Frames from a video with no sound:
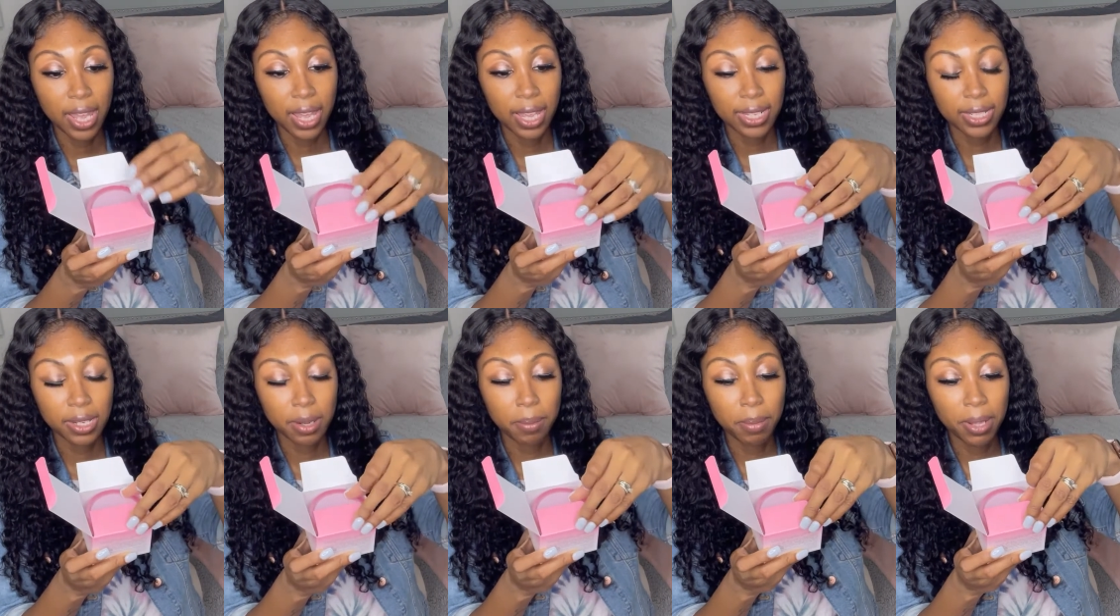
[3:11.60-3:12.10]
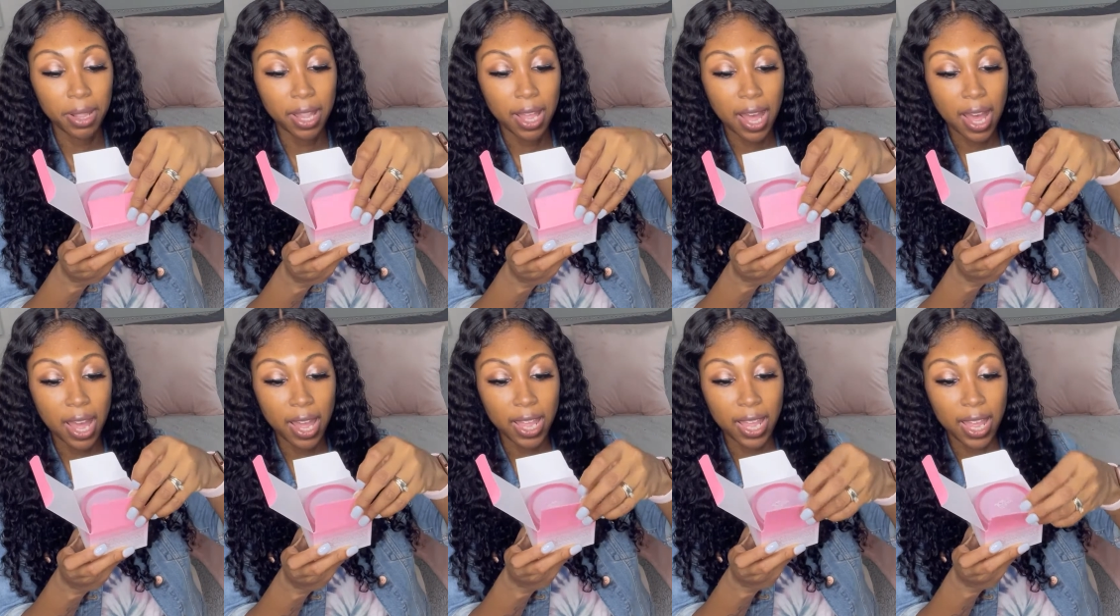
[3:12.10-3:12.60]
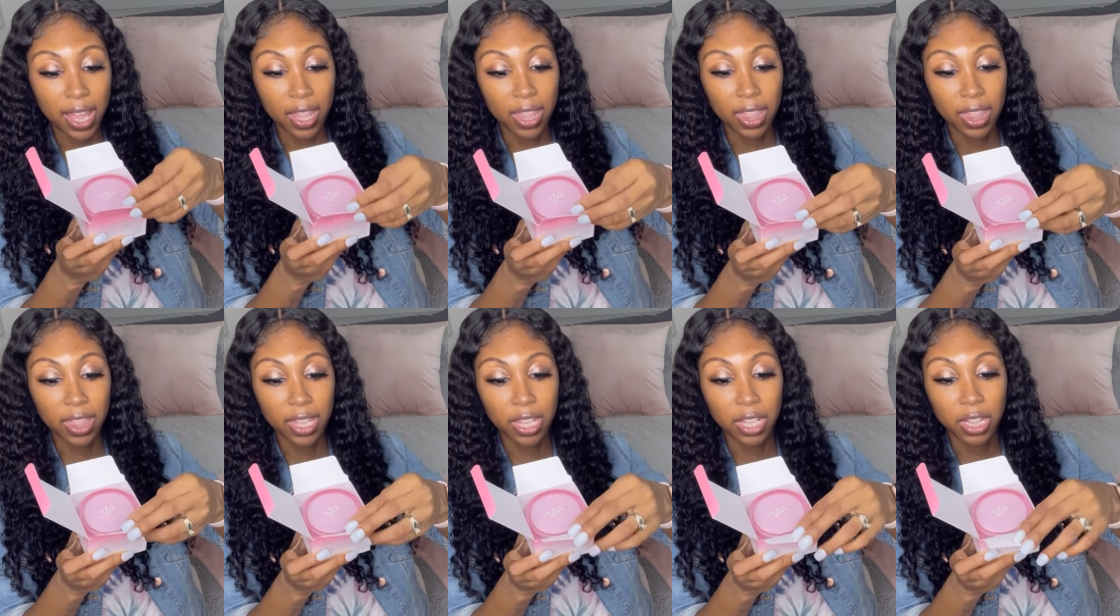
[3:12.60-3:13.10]
and apply a
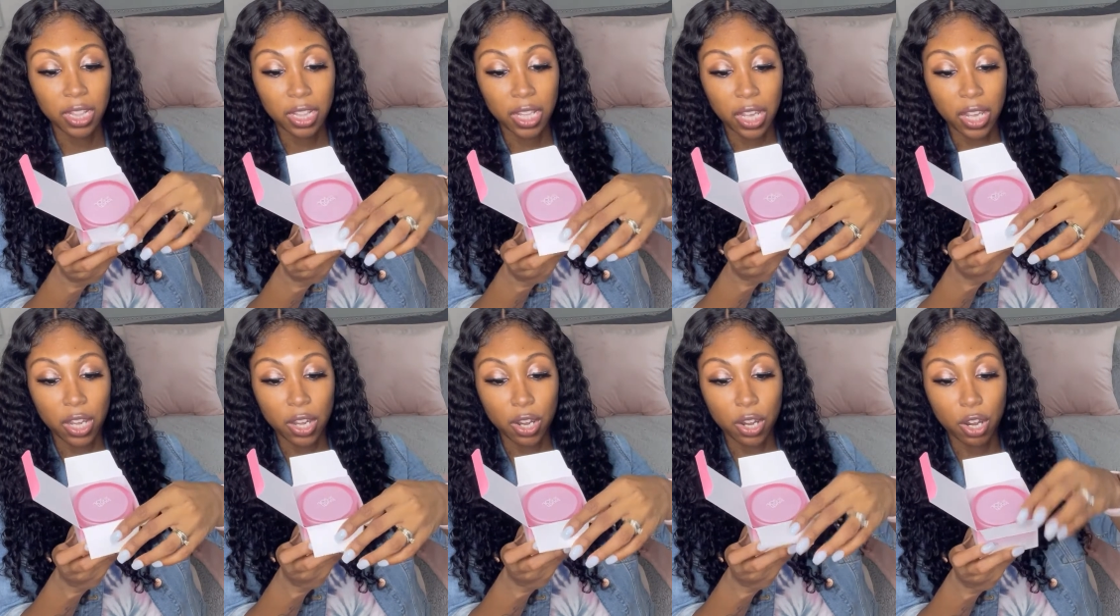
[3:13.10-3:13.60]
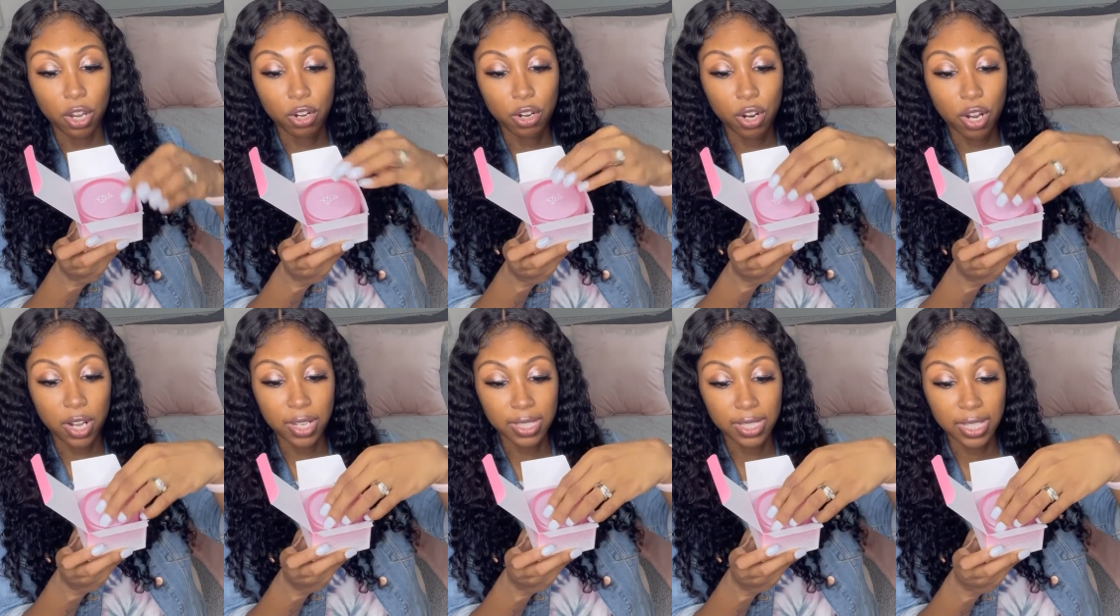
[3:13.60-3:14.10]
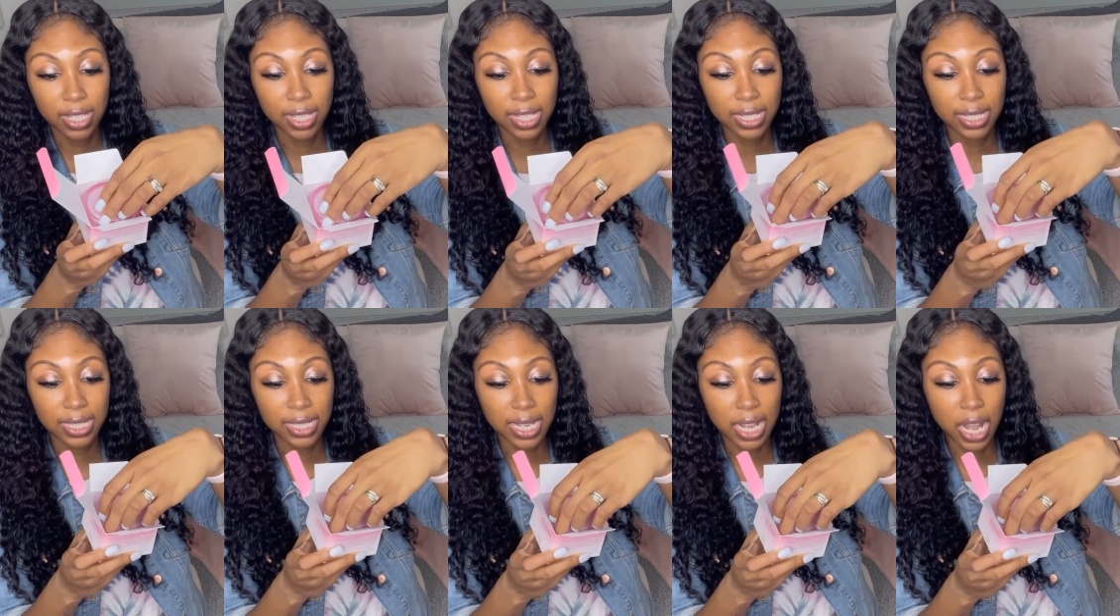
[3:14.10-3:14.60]
thin layer across the
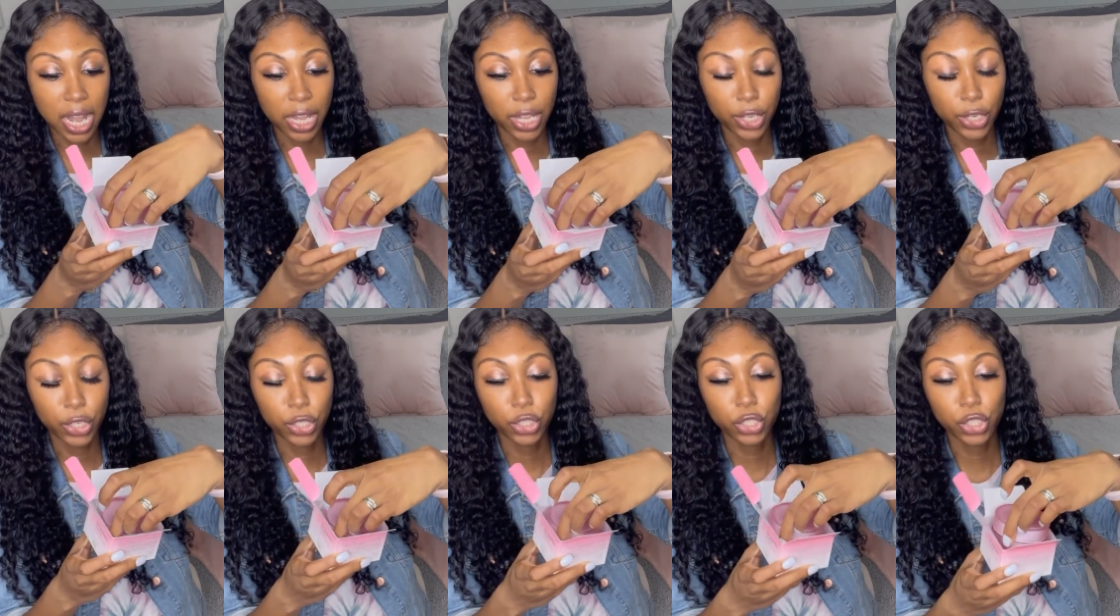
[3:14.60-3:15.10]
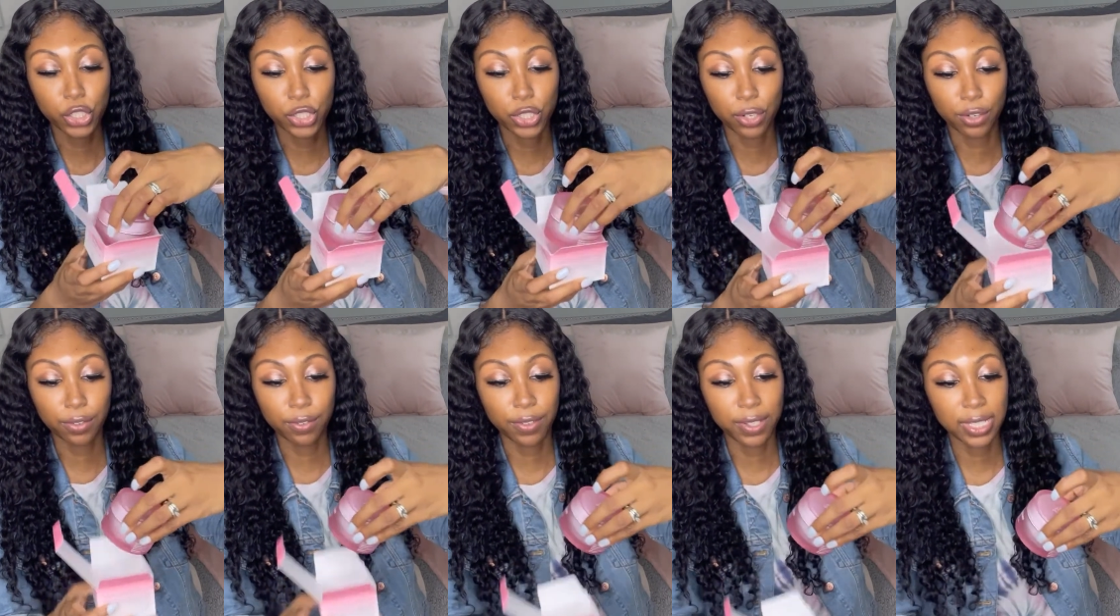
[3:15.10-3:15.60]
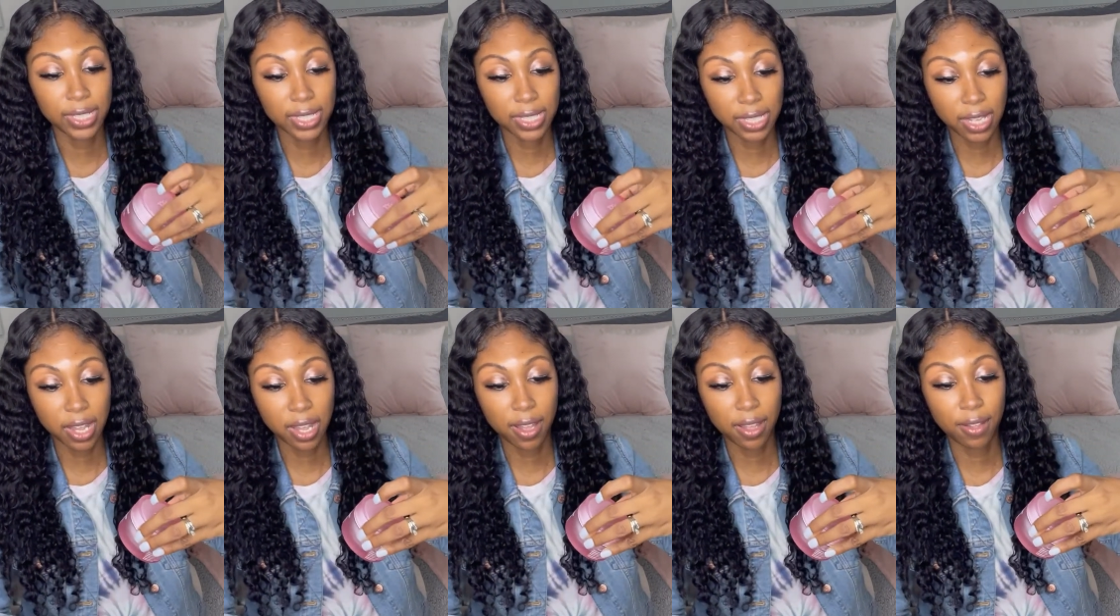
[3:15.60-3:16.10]
entire surface
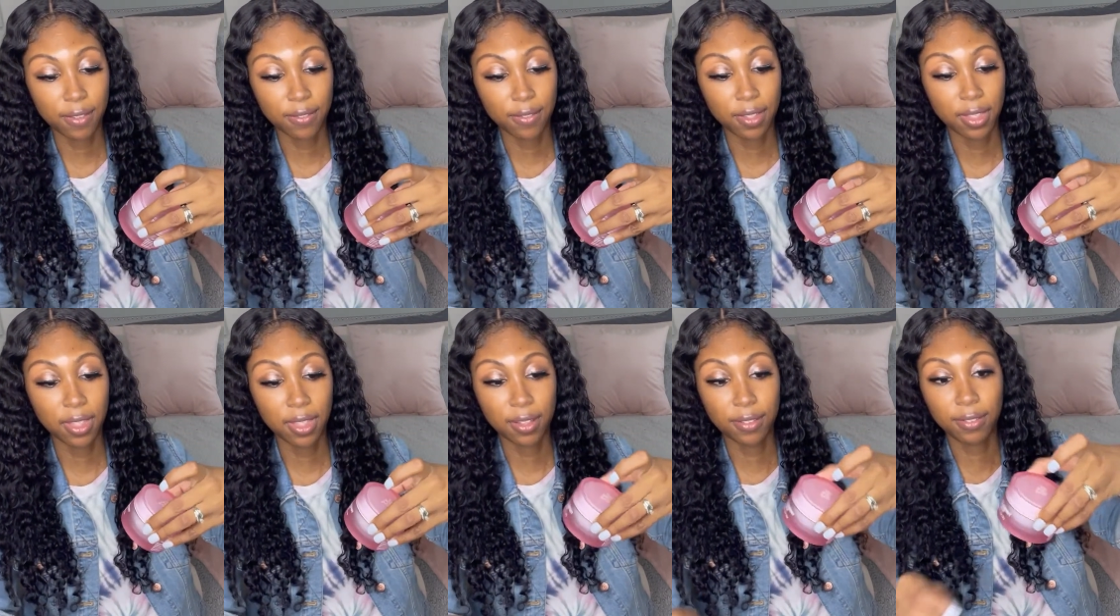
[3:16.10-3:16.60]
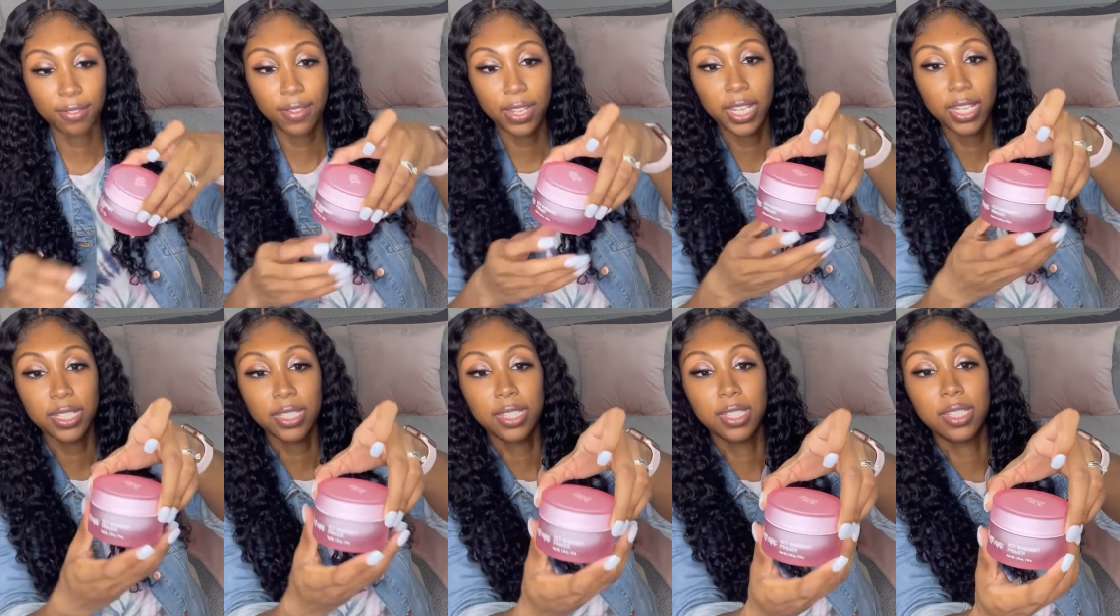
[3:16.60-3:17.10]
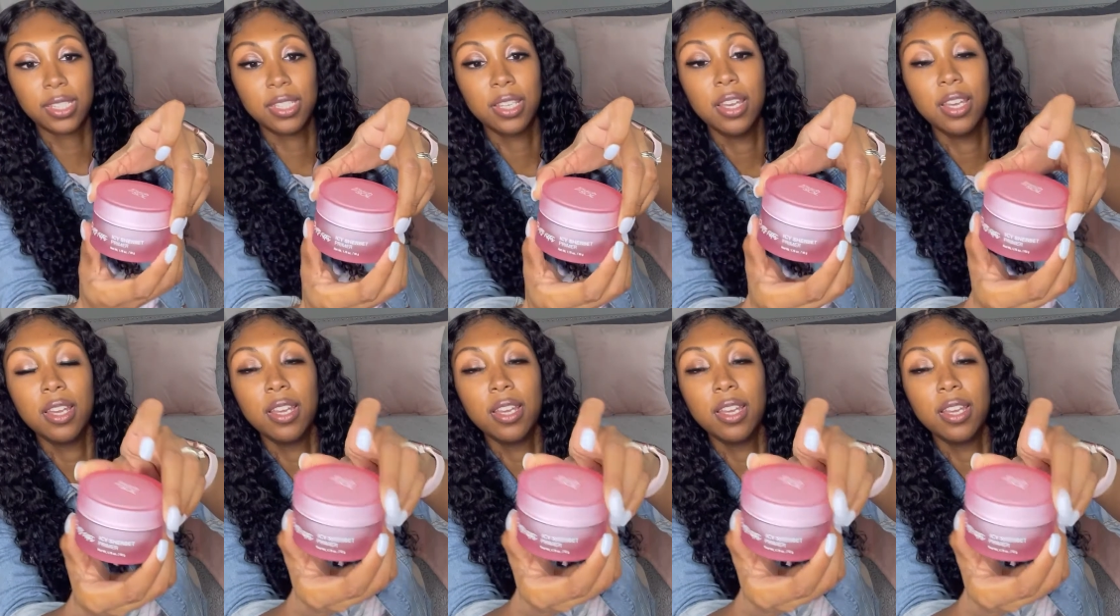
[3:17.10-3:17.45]
of the face.